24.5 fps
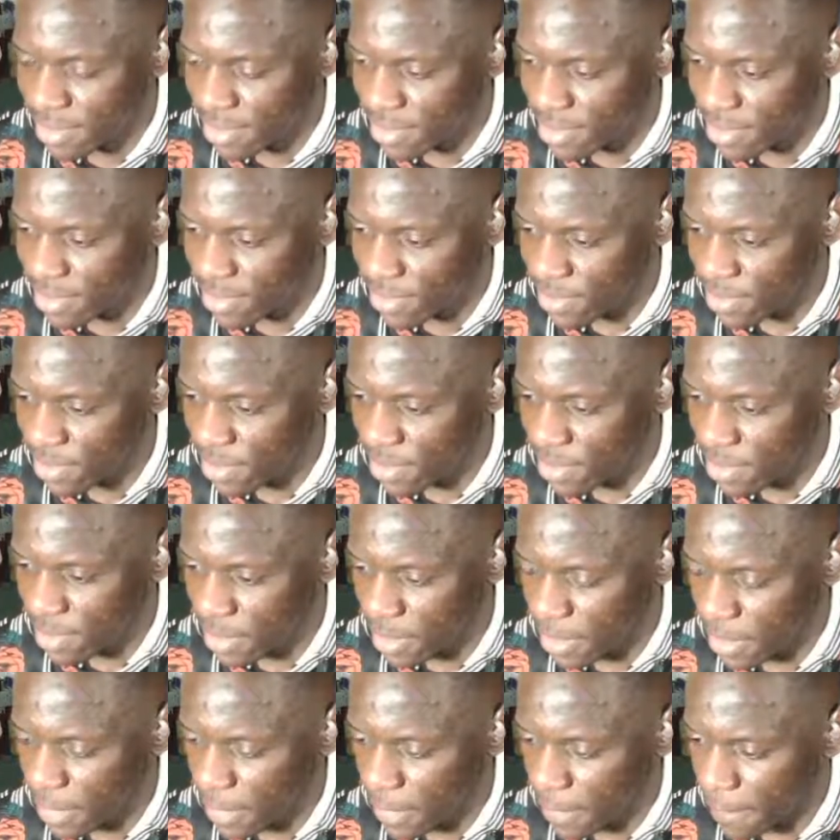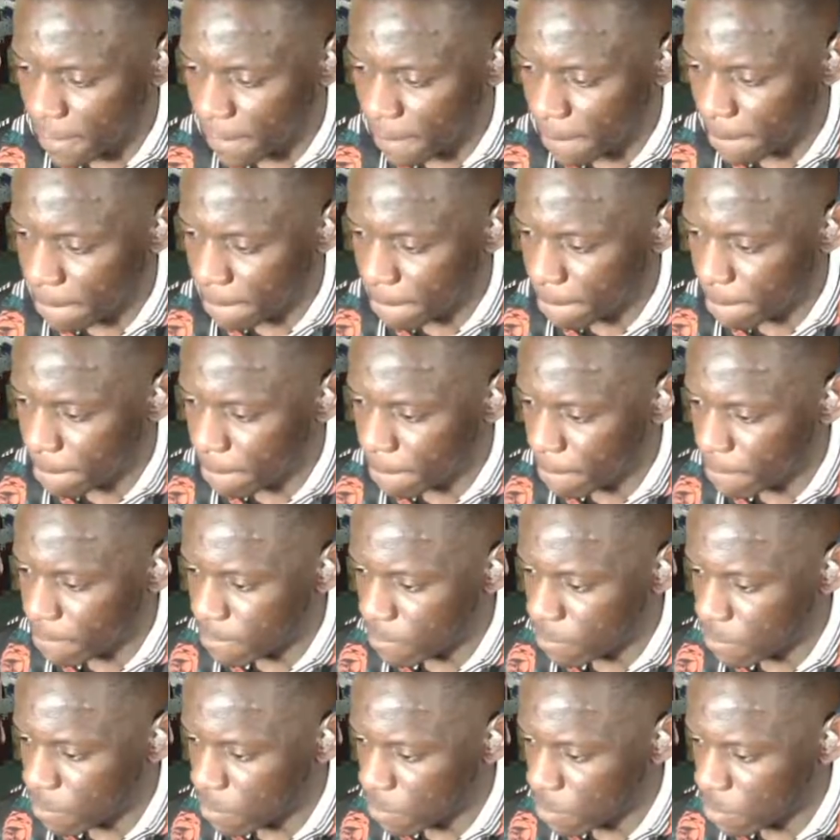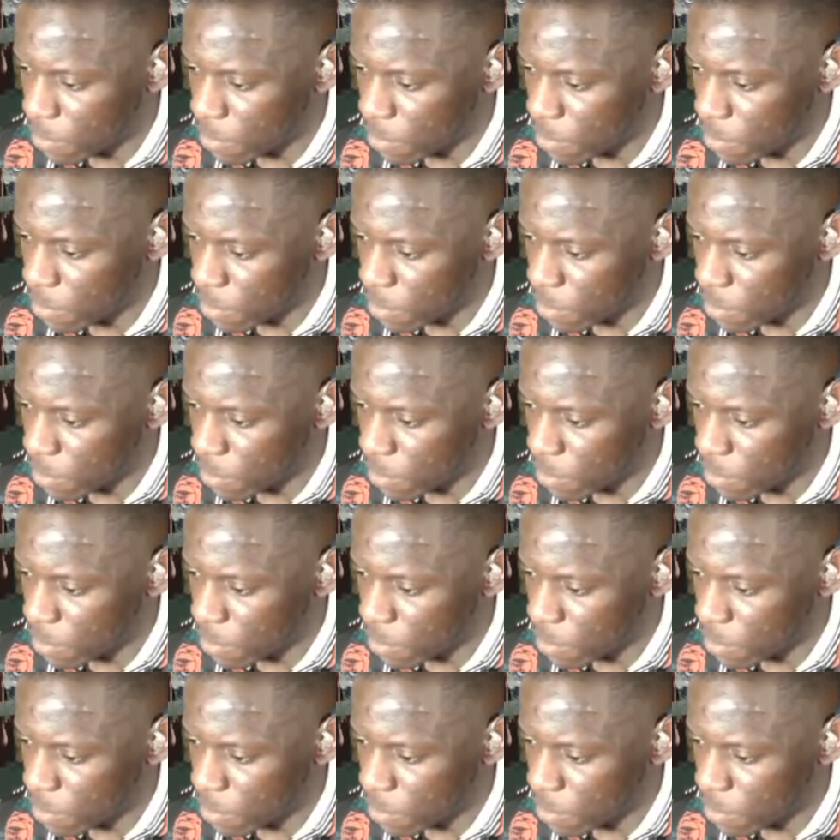He was funny, dog. I wonder if all